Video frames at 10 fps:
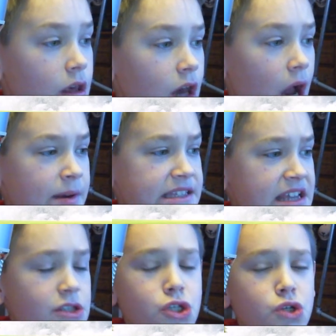Um, it
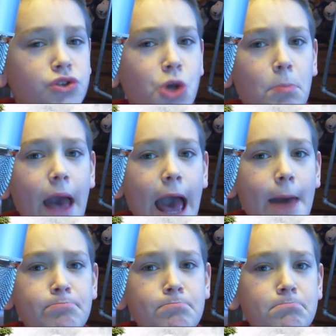says you so bad.
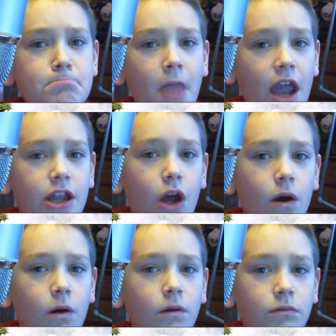I
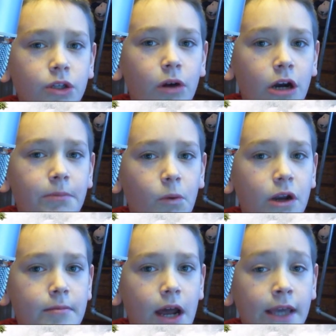know you are, but what
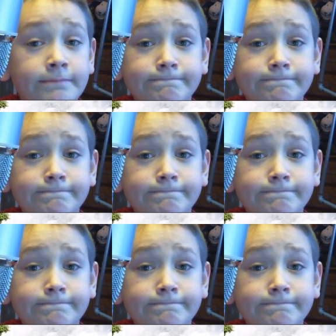am I?